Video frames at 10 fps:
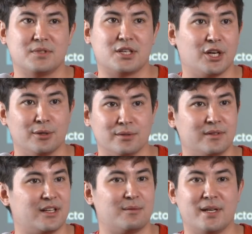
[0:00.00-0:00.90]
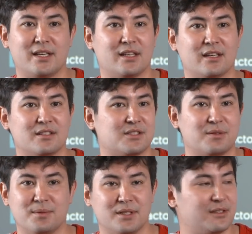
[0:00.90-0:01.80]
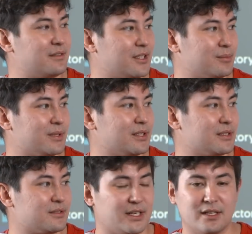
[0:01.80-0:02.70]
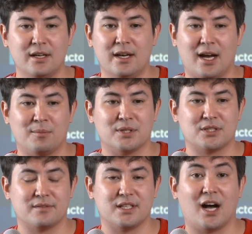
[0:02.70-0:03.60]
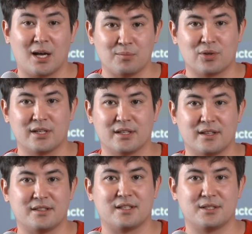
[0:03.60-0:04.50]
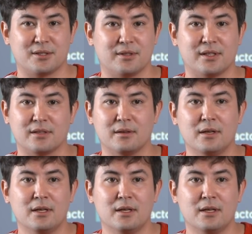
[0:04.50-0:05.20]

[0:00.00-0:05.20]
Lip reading: code they're making as community developers, right? How much of the onboarding that they're doing.